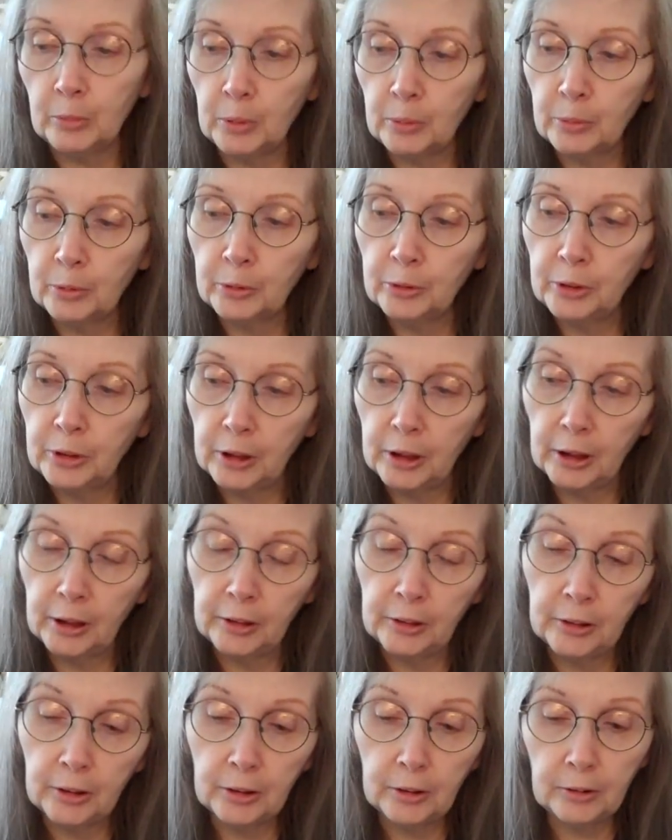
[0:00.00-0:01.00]
remembered the
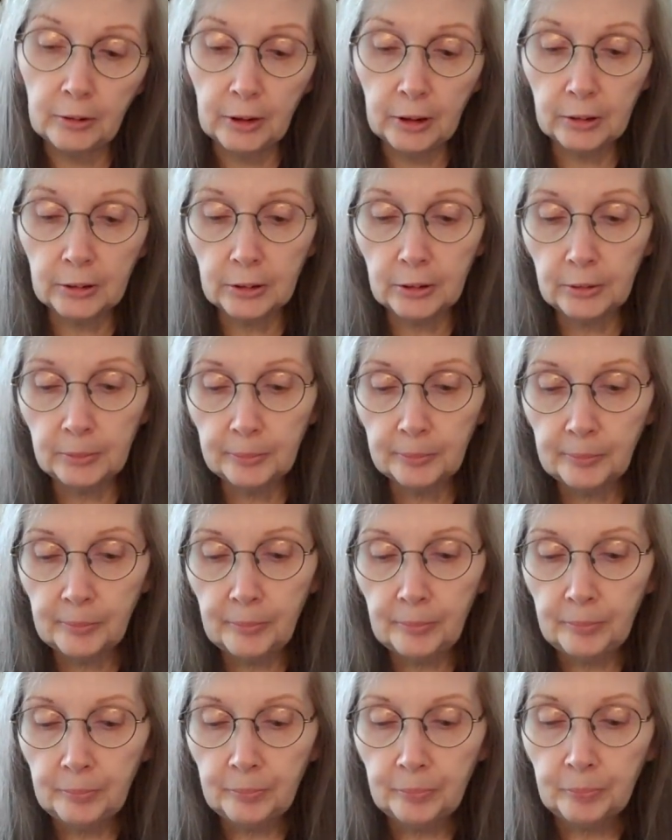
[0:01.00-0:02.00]
ending correctly.
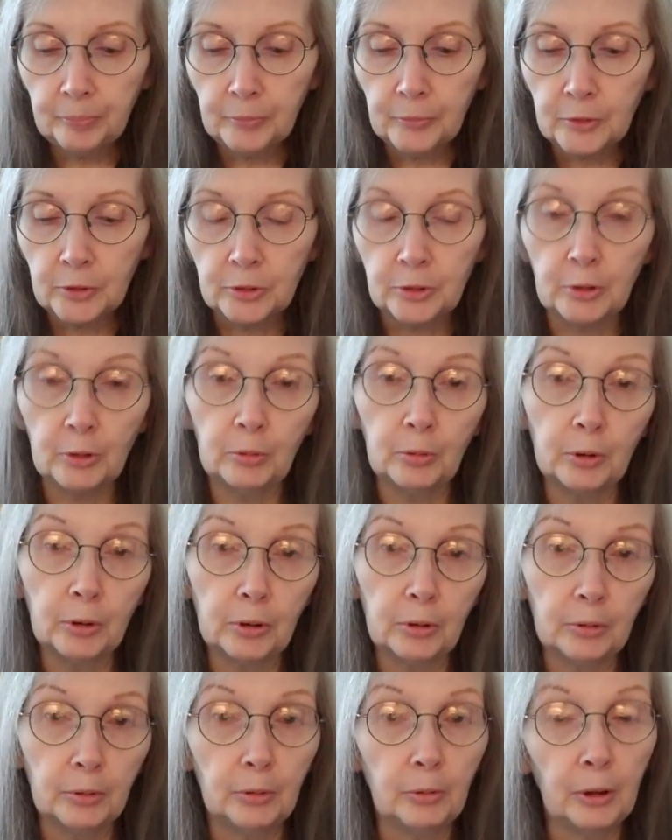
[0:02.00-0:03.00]
So we're
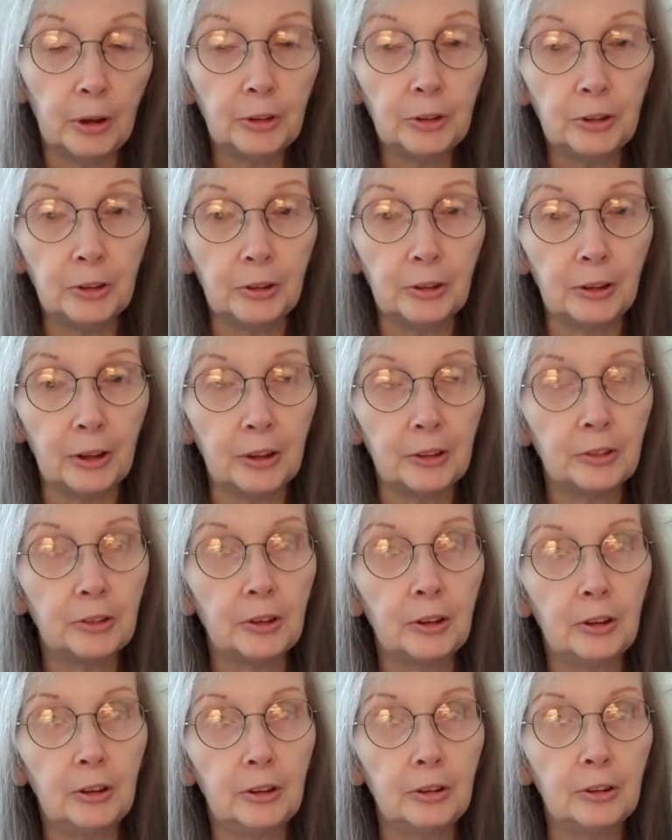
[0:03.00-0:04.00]
going to rewatch it. Last
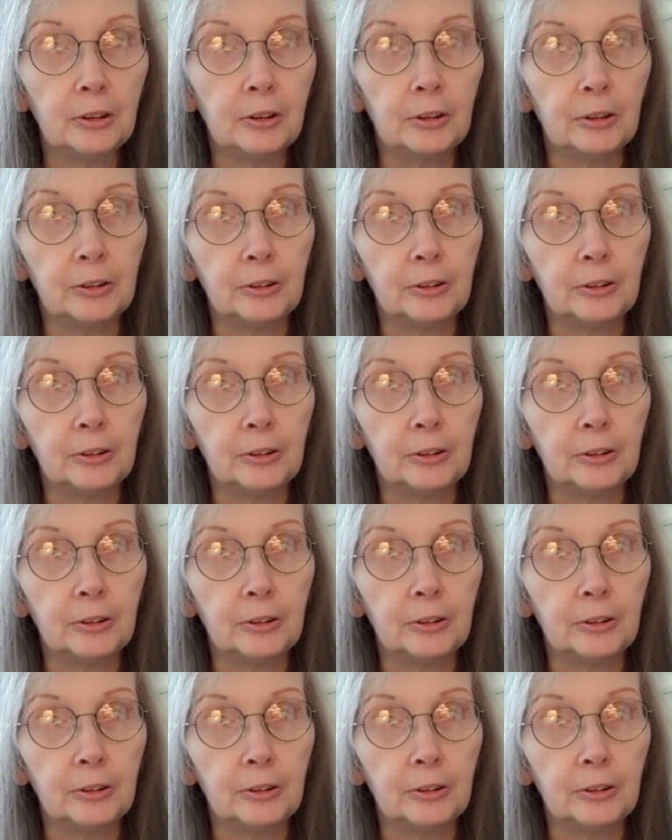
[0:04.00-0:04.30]
night,